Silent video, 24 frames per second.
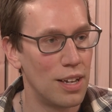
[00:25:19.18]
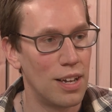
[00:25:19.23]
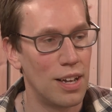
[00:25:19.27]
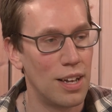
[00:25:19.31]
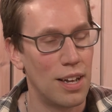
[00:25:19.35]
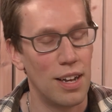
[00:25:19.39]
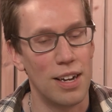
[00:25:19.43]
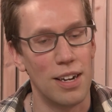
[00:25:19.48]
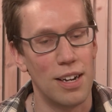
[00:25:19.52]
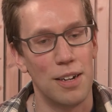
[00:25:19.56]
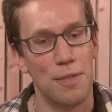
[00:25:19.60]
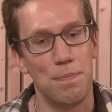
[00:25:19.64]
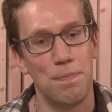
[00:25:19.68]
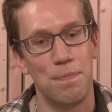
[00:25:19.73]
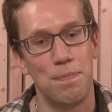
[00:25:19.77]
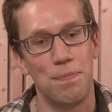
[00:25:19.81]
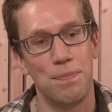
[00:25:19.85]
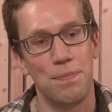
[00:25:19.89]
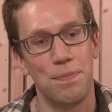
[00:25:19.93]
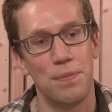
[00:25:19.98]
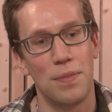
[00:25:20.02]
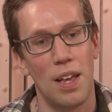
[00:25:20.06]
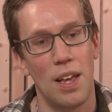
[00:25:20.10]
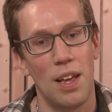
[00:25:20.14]
Um,
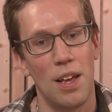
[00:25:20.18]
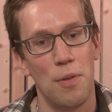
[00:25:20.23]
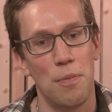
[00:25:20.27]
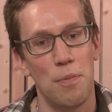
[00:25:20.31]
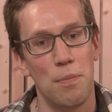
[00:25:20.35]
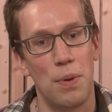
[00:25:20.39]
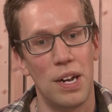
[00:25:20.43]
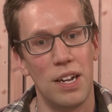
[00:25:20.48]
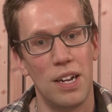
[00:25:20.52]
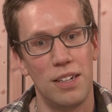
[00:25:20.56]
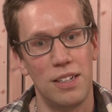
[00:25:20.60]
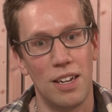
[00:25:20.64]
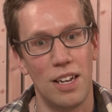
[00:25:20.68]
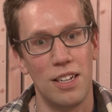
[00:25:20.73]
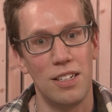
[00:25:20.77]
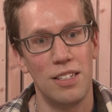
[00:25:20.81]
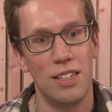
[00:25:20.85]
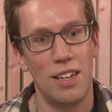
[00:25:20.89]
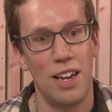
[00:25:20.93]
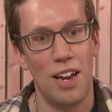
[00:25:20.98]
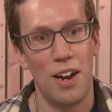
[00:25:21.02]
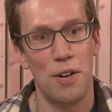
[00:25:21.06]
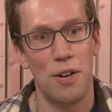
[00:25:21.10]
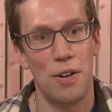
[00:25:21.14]
but it does
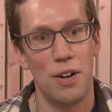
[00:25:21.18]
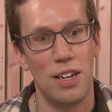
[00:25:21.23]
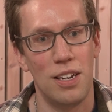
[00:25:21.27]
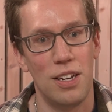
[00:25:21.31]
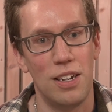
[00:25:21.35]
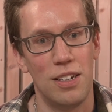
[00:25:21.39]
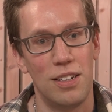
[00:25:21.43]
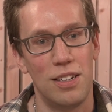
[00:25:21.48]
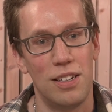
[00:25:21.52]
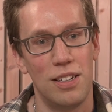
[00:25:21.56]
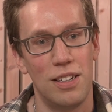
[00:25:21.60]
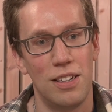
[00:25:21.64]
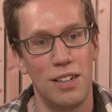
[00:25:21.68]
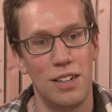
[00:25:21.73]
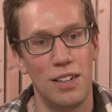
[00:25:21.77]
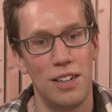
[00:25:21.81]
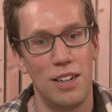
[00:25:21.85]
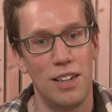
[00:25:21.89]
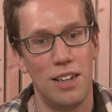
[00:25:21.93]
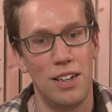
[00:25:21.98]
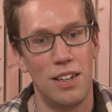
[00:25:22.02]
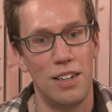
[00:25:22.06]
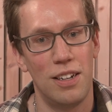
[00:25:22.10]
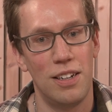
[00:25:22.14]
carry,
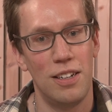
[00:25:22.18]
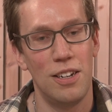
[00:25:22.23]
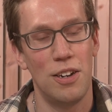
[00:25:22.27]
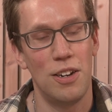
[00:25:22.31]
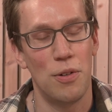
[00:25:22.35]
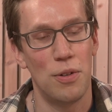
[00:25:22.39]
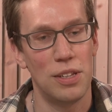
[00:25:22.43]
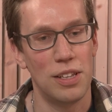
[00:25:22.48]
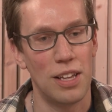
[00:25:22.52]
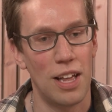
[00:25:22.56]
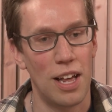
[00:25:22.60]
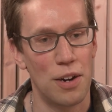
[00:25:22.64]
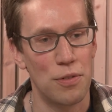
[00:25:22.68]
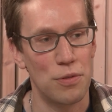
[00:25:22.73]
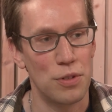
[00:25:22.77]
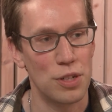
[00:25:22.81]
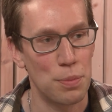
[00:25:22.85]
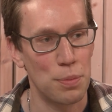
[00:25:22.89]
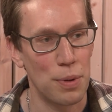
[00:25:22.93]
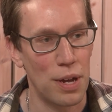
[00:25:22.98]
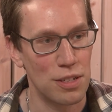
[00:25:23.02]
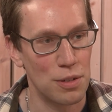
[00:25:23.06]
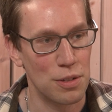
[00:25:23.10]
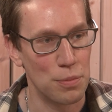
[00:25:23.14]
you know, a lot of
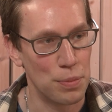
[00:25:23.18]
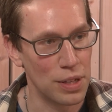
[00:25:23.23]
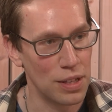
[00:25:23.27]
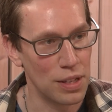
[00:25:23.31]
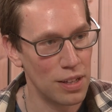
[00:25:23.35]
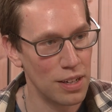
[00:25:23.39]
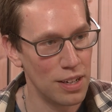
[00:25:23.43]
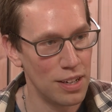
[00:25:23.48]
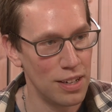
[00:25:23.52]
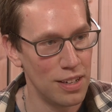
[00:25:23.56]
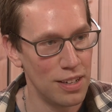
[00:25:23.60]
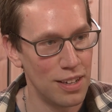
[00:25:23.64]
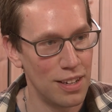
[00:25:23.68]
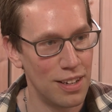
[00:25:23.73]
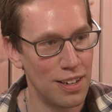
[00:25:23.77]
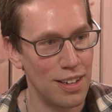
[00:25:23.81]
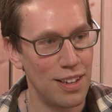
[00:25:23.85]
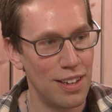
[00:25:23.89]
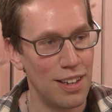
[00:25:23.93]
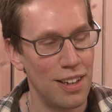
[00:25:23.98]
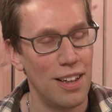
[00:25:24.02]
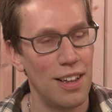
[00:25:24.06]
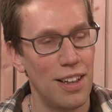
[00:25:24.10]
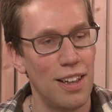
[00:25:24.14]
responsibility.
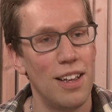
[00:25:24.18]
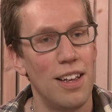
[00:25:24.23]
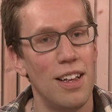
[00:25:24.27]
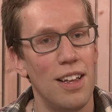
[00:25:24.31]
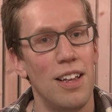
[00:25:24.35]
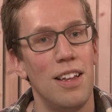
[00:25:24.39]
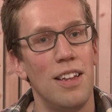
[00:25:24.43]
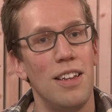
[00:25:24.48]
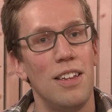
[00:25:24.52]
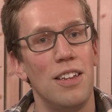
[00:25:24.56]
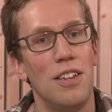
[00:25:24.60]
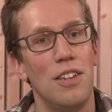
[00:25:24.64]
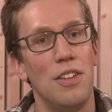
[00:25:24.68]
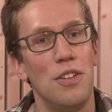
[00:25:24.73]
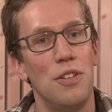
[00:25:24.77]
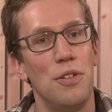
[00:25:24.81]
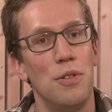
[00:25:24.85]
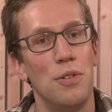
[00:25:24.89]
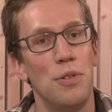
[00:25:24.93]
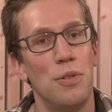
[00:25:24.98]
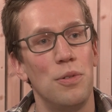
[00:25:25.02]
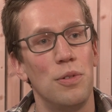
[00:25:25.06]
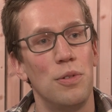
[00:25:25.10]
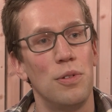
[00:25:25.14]

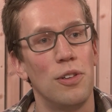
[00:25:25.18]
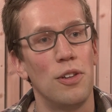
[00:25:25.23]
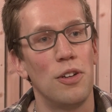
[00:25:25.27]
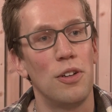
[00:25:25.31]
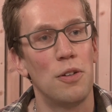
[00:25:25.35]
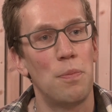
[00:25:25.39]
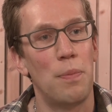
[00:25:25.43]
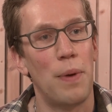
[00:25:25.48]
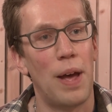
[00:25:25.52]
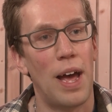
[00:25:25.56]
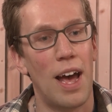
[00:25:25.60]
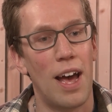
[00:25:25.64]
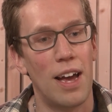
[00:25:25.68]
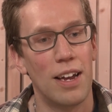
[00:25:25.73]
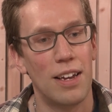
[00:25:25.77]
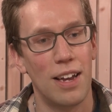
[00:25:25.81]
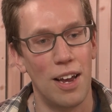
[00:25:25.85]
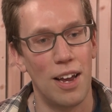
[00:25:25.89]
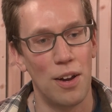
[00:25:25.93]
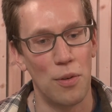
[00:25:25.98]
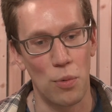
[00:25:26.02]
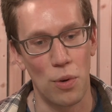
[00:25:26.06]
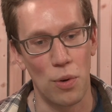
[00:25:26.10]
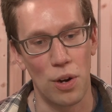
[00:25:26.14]
You look back
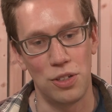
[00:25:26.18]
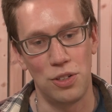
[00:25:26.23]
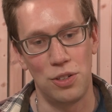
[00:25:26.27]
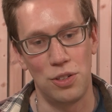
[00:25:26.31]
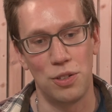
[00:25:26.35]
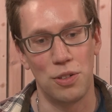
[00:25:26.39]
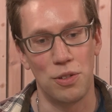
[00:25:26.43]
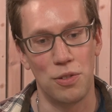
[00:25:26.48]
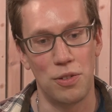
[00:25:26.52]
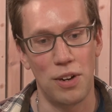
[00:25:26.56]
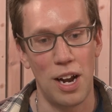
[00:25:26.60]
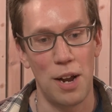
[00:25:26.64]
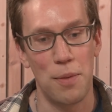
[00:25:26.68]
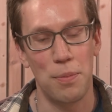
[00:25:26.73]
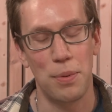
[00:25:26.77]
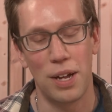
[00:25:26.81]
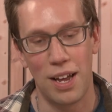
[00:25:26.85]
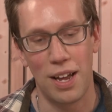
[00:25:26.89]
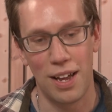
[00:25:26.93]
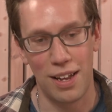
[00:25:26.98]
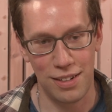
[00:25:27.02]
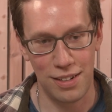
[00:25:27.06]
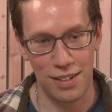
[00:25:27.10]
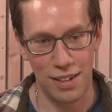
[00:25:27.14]
at what your grandpa
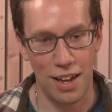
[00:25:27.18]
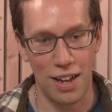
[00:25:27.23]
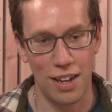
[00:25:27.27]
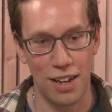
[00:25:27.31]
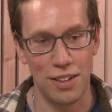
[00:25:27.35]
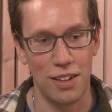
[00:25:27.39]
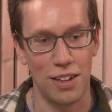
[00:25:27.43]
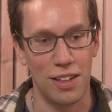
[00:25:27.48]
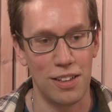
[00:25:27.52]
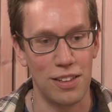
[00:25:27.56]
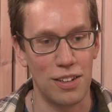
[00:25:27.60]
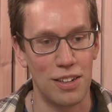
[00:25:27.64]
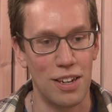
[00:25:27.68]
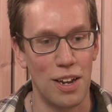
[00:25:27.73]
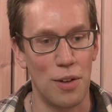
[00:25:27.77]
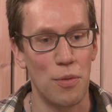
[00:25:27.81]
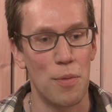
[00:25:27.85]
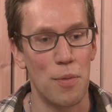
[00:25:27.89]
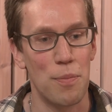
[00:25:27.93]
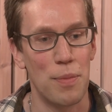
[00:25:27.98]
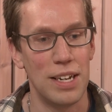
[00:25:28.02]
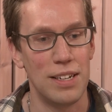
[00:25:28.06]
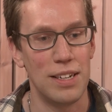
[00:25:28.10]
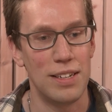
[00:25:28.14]
had done, I look at
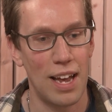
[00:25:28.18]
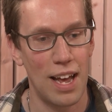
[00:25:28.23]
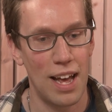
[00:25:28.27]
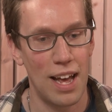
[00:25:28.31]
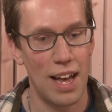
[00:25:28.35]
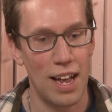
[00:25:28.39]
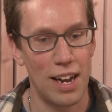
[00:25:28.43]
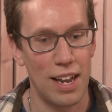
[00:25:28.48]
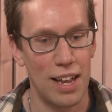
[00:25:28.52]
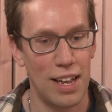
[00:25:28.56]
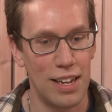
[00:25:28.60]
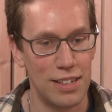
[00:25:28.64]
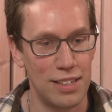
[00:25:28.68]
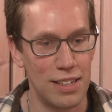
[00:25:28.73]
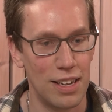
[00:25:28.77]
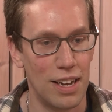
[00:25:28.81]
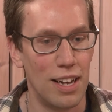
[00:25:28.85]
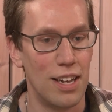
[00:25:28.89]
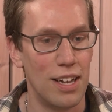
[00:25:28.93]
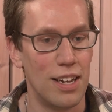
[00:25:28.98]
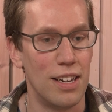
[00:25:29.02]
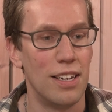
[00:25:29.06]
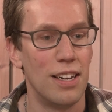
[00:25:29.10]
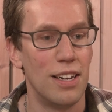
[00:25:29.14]
what my dad had
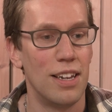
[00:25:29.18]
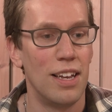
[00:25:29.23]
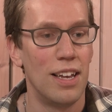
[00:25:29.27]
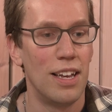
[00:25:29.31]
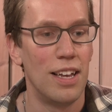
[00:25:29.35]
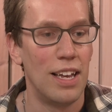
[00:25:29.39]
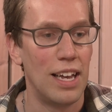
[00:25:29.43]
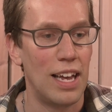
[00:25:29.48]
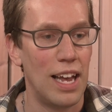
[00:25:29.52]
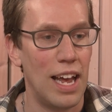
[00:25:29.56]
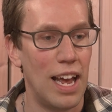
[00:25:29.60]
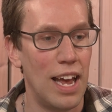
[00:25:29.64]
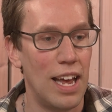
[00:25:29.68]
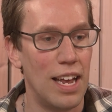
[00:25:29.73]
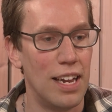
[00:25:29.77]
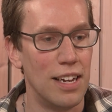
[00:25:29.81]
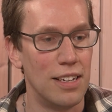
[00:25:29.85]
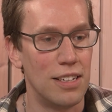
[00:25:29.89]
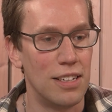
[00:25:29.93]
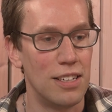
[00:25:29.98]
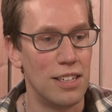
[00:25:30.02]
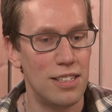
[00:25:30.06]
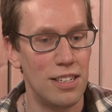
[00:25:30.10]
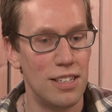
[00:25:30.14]
done,
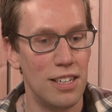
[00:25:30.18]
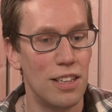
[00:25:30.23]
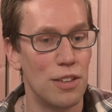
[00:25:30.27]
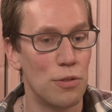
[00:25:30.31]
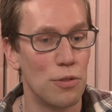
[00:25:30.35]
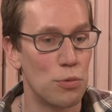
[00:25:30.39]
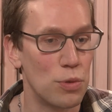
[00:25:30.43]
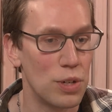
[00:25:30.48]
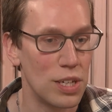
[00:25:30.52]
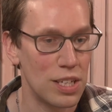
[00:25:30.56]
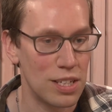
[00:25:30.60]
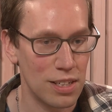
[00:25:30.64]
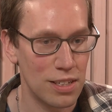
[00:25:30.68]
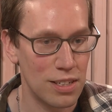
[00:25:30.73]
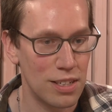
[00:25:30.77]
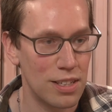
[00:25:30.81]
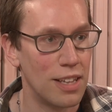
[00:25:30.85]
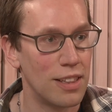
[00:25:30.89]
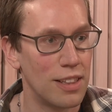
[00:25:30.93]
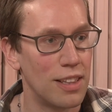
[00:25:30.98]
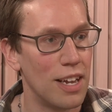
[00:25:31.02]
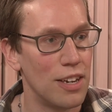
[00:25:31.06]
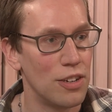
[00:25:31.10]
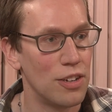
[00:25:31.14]
and to see the risks
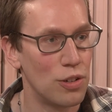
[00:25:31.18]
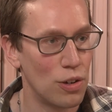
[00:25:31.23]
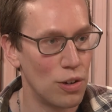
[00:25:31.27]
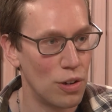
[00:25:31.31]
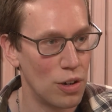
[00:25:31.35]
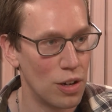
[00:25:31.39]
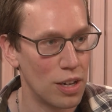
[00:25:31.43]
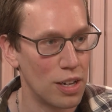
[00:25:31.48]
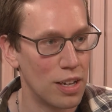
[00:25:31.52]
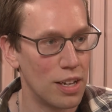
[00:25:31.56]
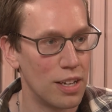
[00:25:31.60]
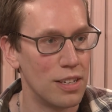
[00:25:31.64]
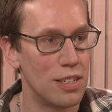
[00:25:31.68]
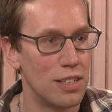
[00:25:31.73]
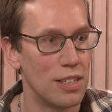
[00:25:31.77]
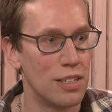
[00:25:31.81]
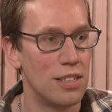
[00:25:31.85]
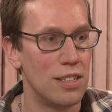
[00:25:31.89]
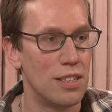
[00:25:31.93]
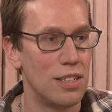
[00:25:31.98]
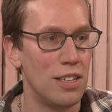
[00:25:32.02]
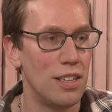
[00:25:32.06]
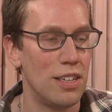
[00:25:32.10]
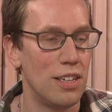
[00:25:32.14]
that they took and to
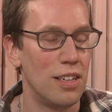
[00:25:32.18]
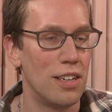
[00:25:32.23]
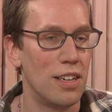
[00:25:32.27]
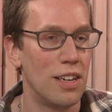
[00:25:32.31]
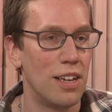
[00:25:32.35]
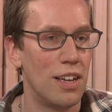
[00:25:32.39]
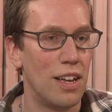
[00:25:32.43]
see,